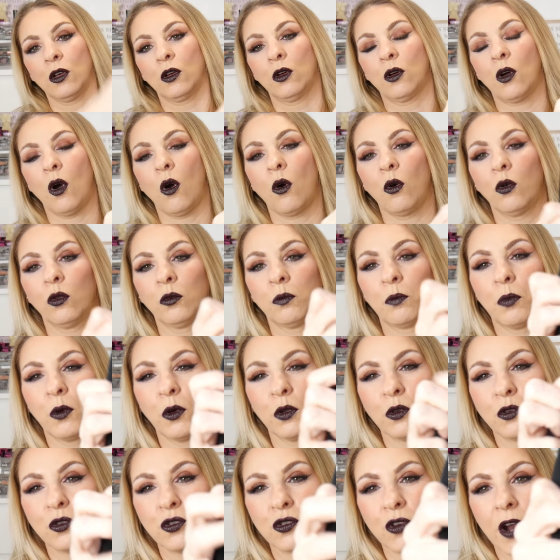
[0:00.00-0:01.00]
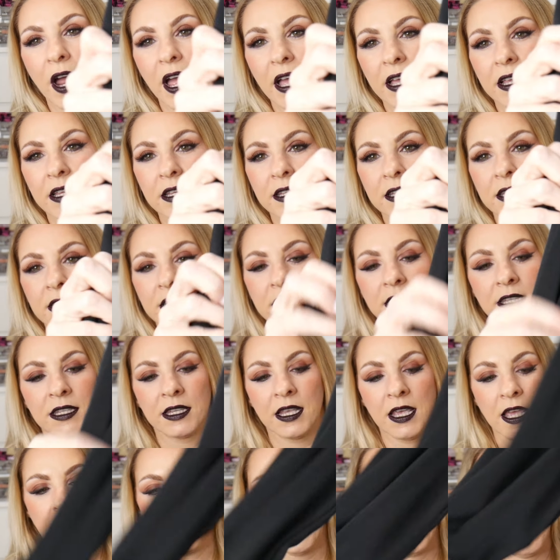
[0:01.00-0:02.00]
gold button dress
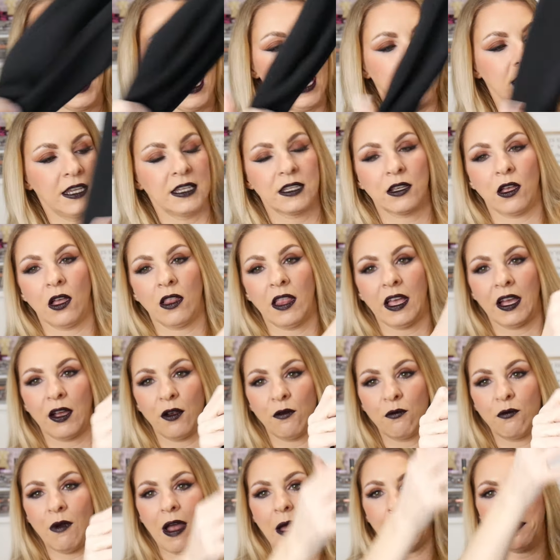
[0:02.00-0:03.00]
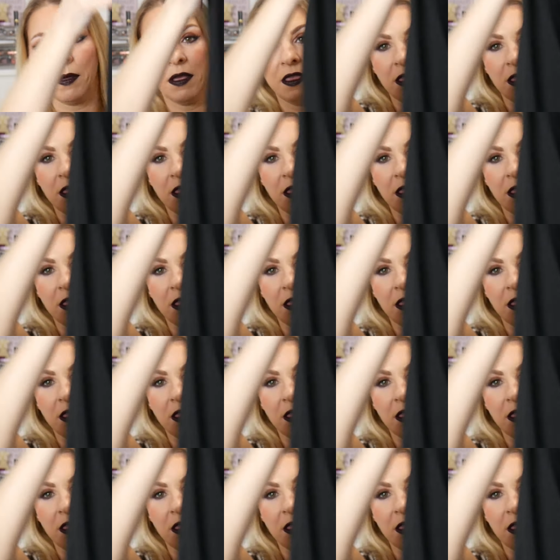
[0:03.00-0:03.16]
and it's got a wrap